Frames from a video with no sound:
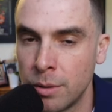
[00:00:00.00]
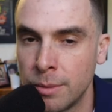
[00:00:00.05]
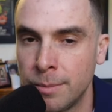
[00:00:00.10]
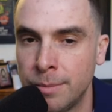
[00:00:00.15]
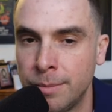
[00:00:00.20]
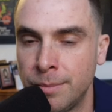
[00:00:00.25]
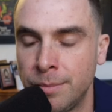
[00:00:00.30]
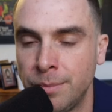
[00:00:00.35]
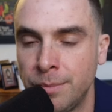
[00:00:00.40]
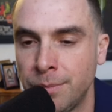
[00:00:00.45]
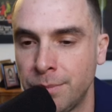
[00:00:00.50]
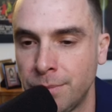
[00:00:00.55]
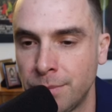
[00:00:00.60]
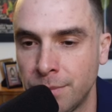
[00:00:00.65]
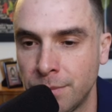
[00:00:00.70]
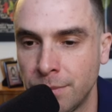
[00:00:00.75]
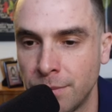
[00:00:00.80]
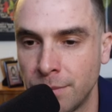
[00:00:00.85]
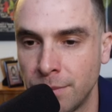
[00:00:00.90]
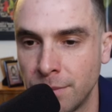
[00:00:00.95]

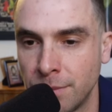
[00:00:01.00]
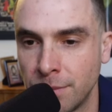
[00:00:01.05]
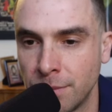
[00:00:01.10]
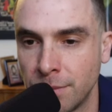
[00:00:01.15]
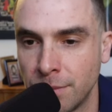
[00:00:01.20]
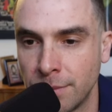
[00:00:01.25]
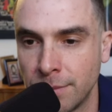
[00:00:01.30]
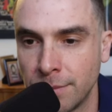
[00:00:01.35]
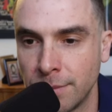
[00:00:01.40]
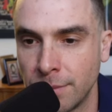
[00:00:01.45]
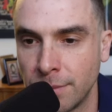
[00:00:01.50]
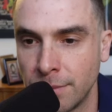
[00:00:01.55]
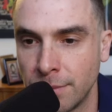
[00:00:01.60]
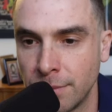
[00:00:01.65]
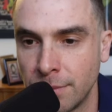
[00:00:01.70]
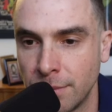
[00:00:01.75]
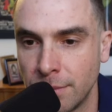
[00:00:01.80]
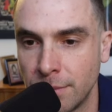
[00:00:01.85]
No one is speaking in this clip.